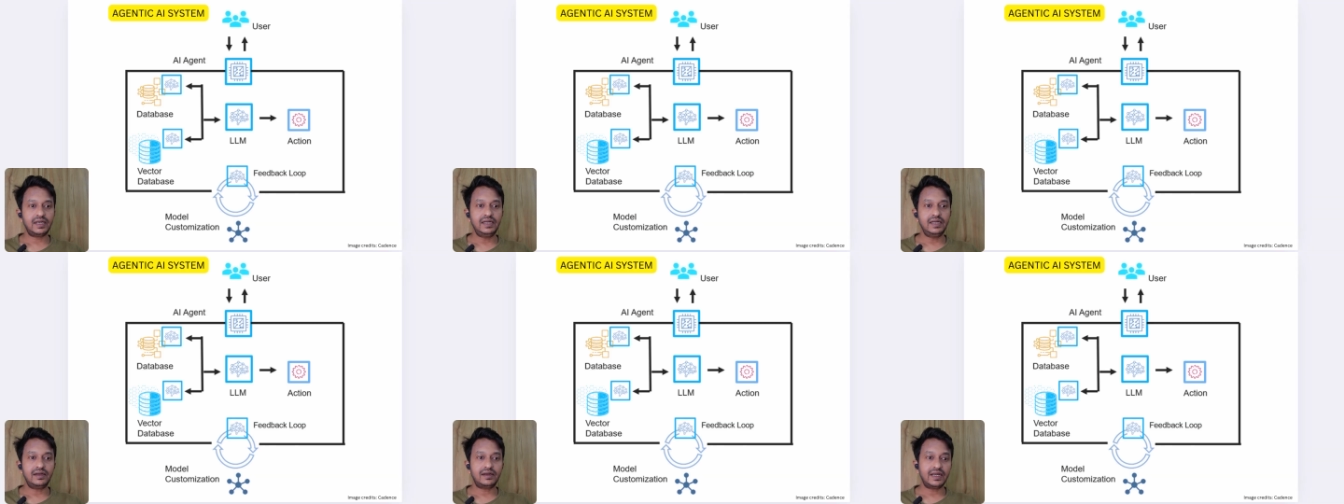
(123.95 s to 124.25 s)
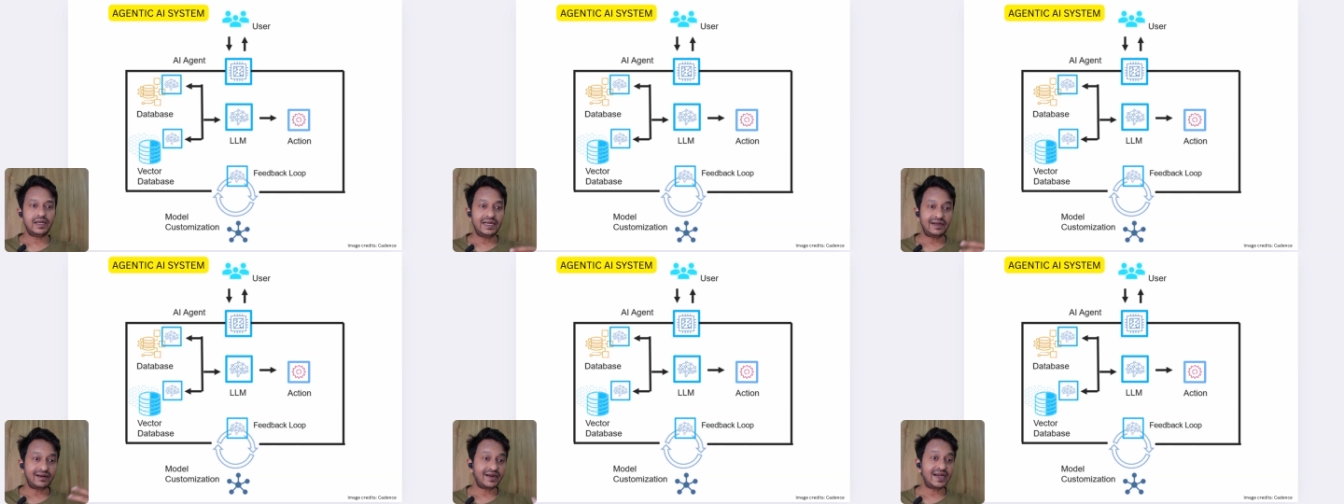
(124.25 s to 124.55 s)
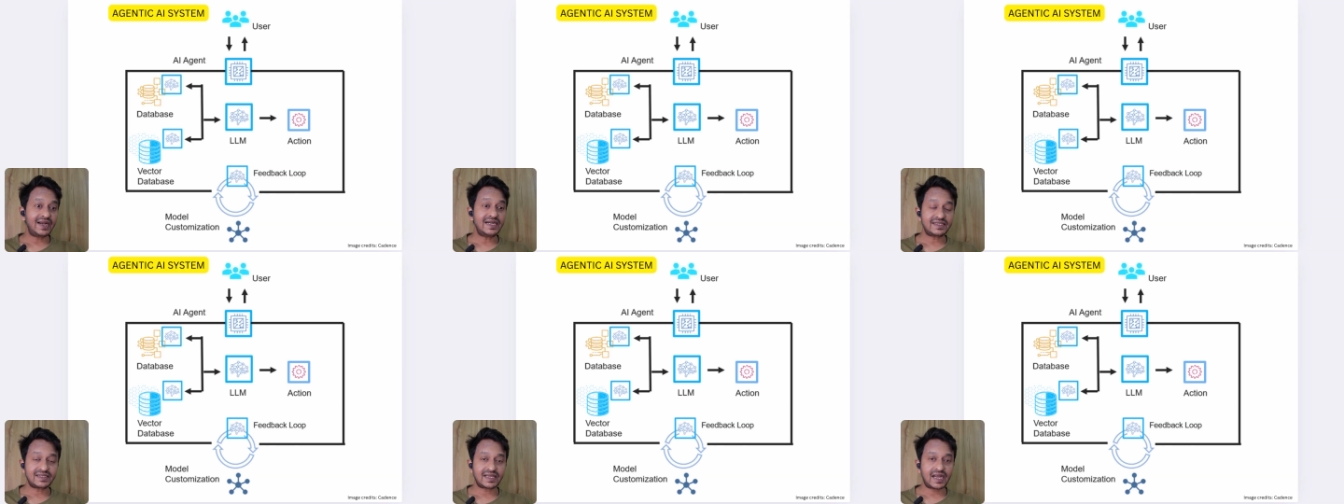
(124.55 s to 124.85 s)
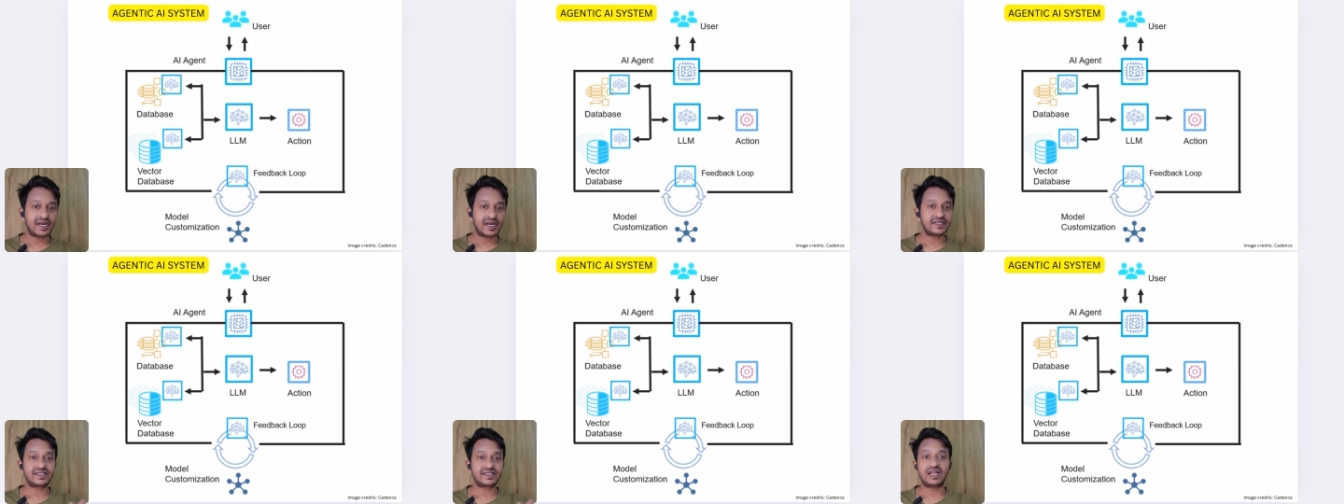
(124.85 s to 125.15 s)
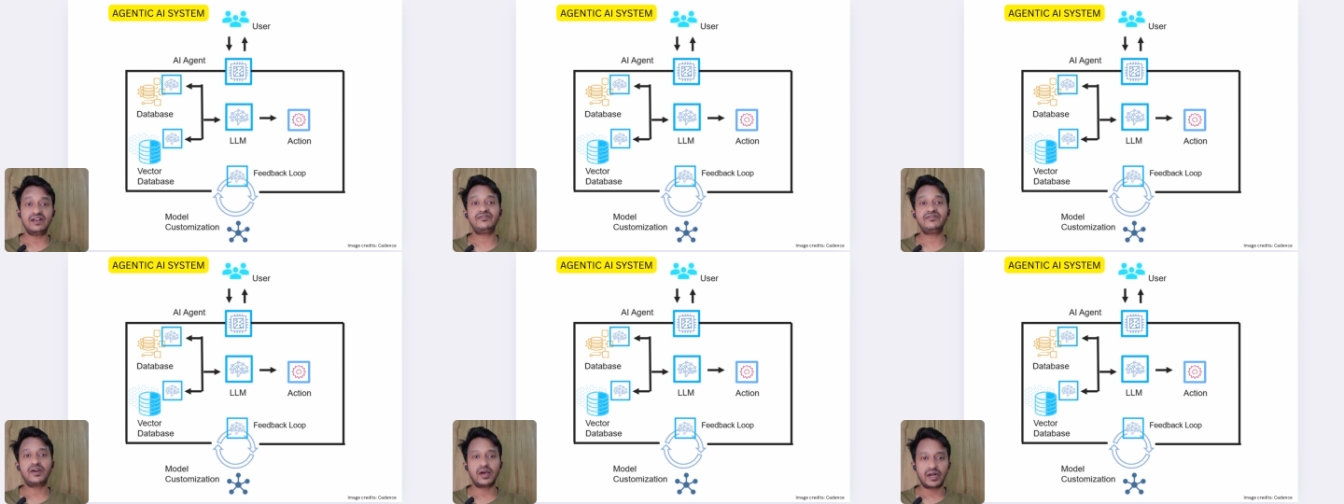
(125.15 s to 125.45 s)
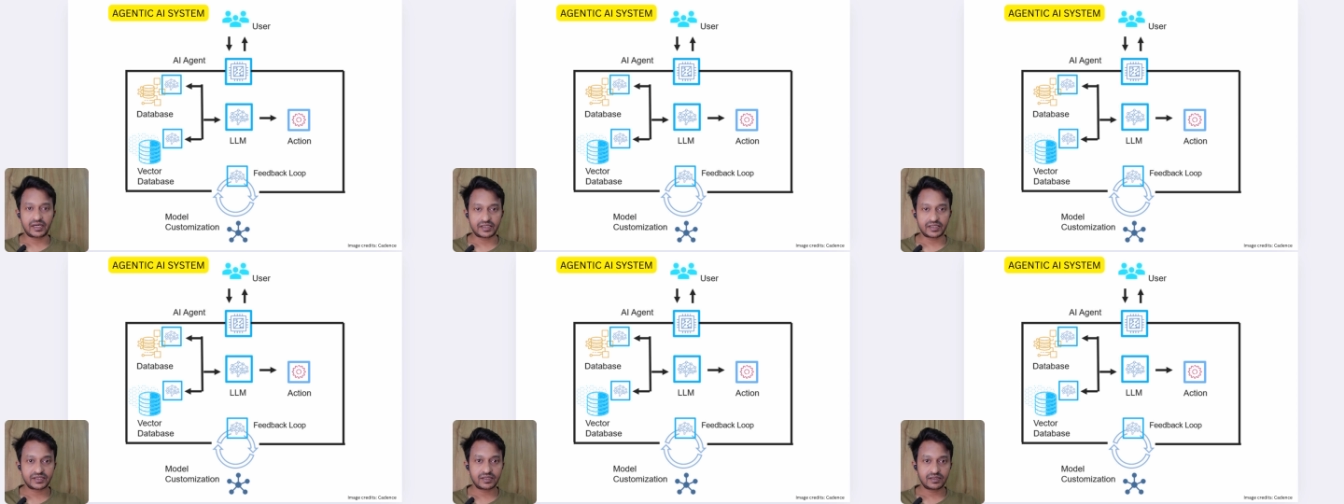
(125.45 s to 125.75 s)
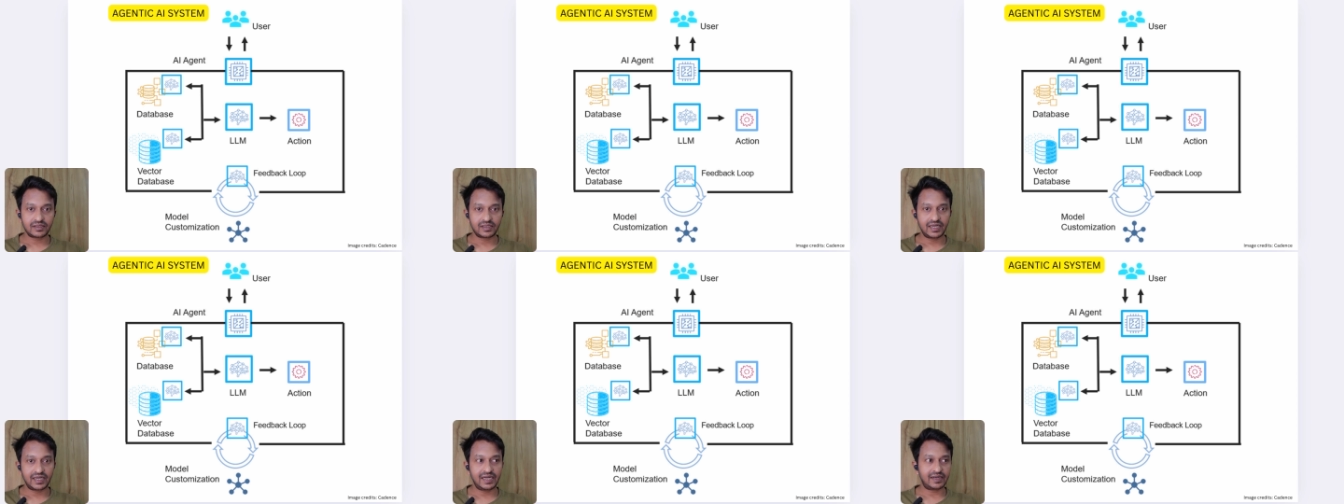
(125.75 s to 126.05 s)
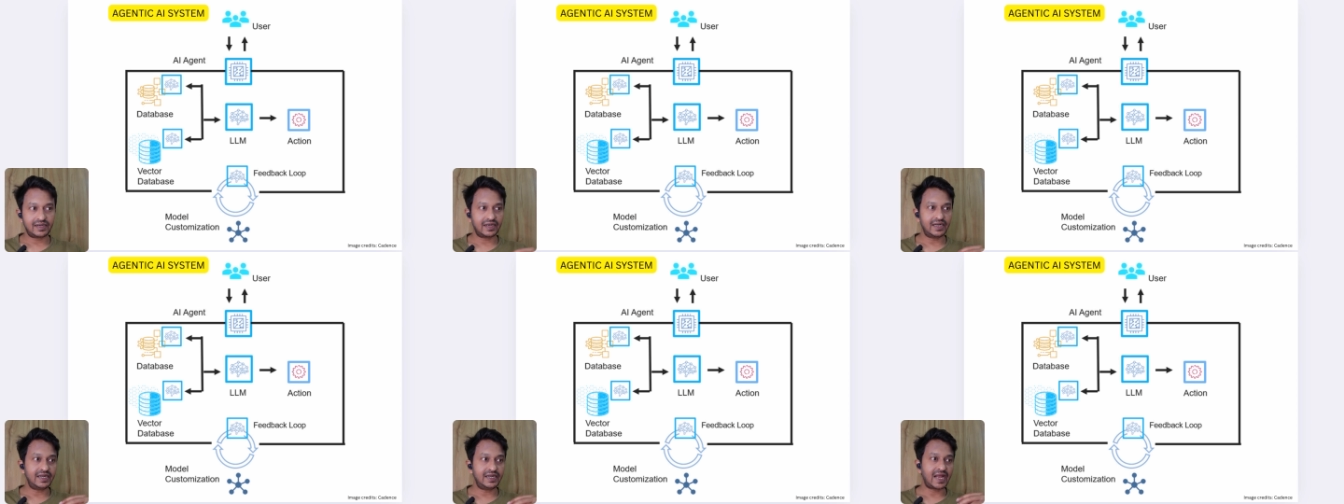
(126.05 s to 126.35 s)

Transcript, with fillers: it iterates and self corrects it